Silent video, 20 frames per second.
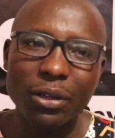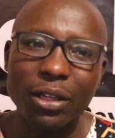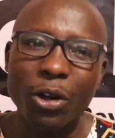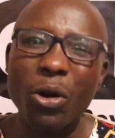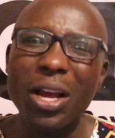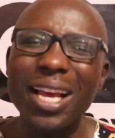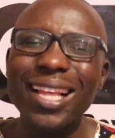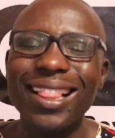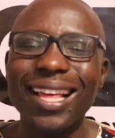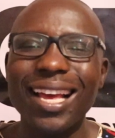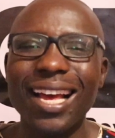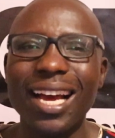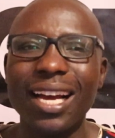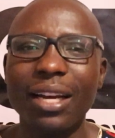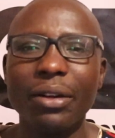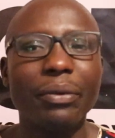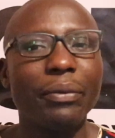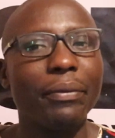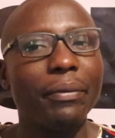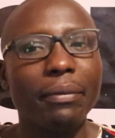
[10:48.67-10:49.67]
Going
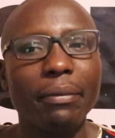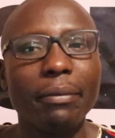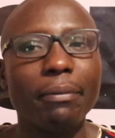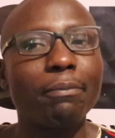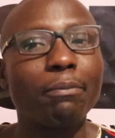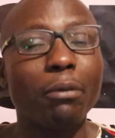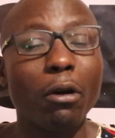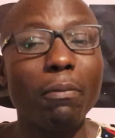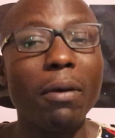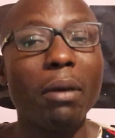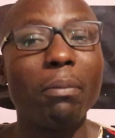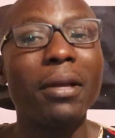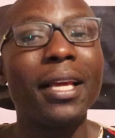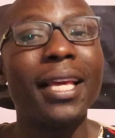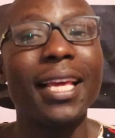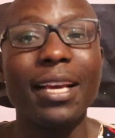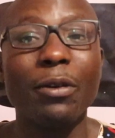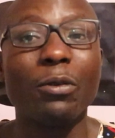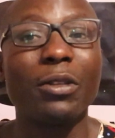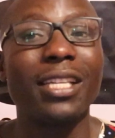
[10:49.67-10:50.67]
there, probably
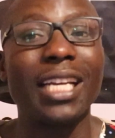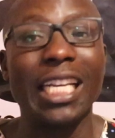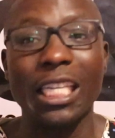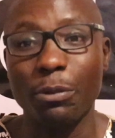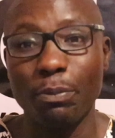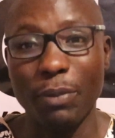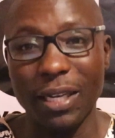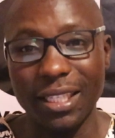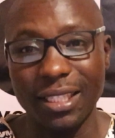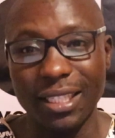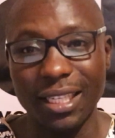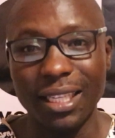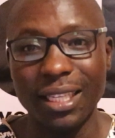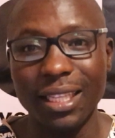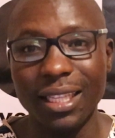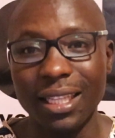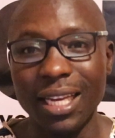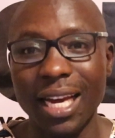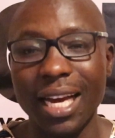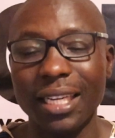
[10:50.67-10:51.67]
he was
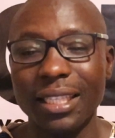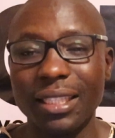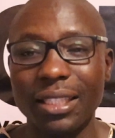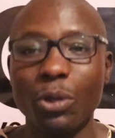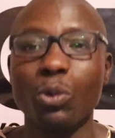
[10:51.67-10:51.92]
expecting that